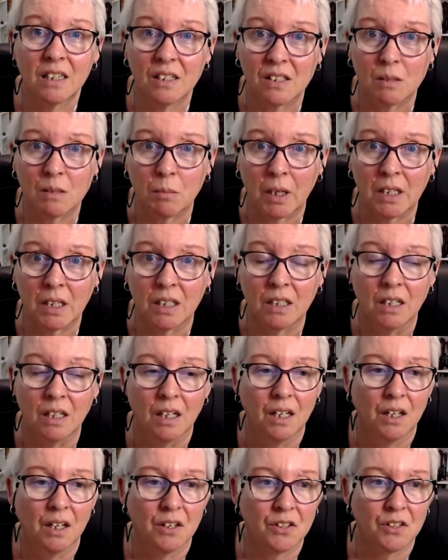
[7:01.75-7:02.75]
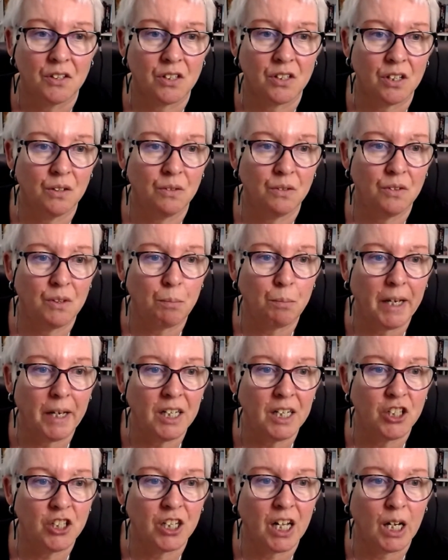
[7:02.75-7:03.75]
this money. So the
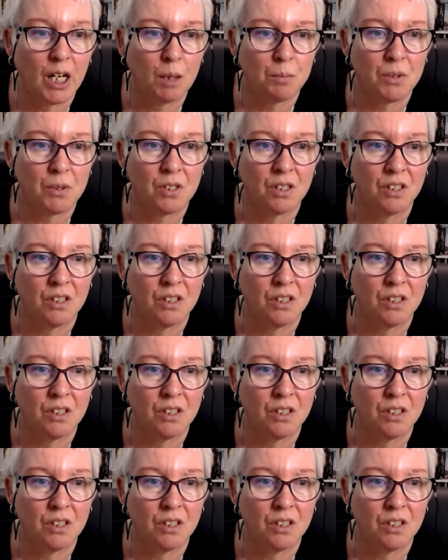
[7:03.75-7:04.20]
Page of Cups